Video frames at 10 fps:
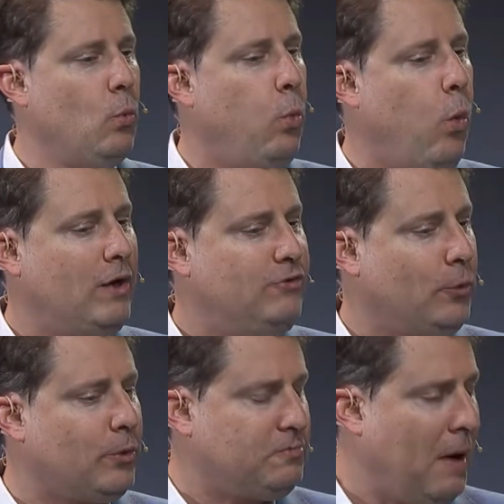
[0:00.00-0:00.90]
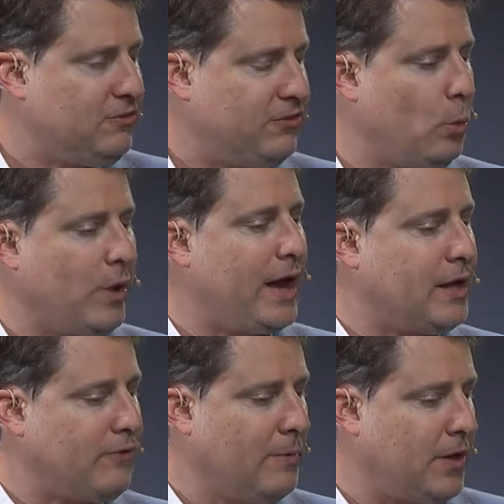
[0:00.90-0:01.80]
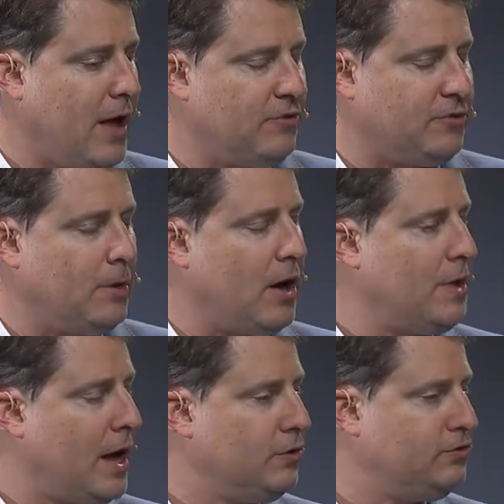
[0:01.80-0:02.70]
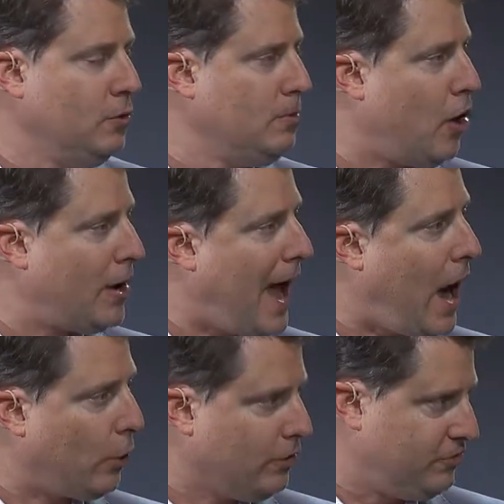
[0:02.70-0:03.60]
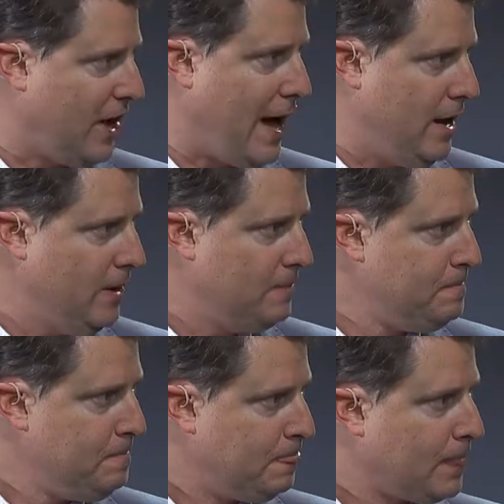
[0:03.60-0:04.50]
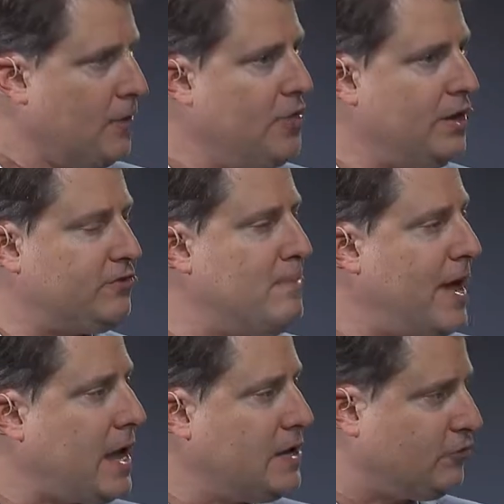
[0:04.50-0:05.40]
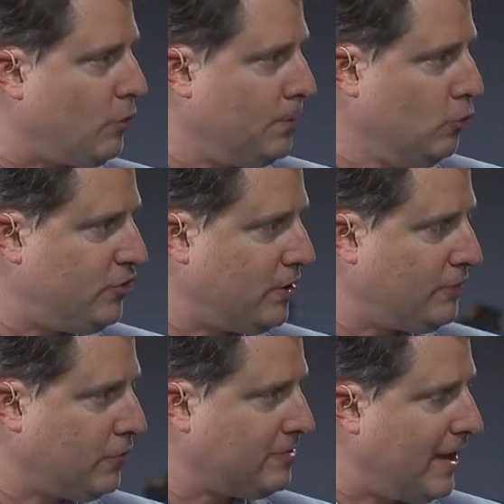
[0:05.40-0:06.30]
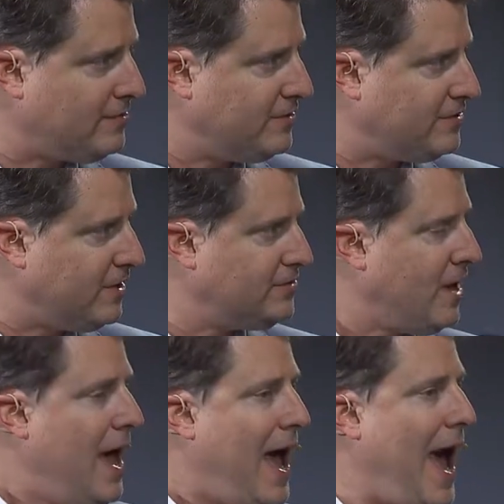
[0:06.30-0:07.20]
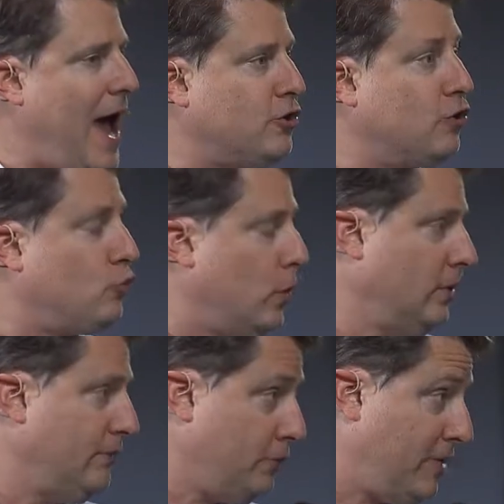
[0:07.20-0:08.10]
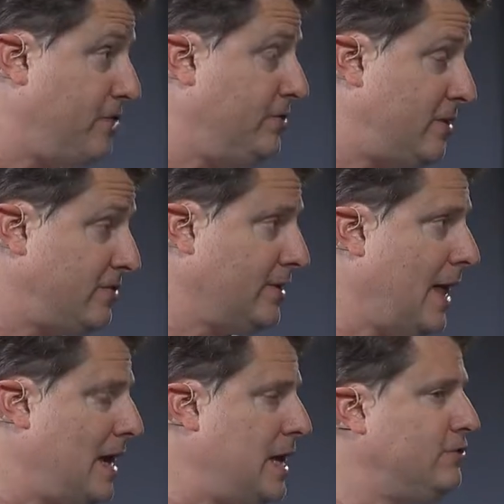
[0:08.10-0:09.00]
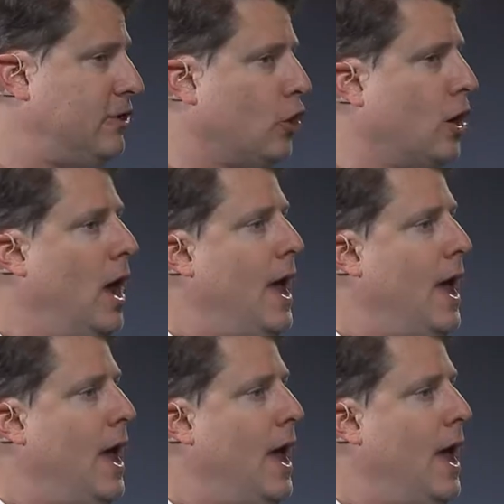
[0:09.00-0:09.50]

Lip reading: What is the response that we're getting from the customer? I mean, I assume on our side, that it's making distribution of those licenses and control of those licenses a lot easier.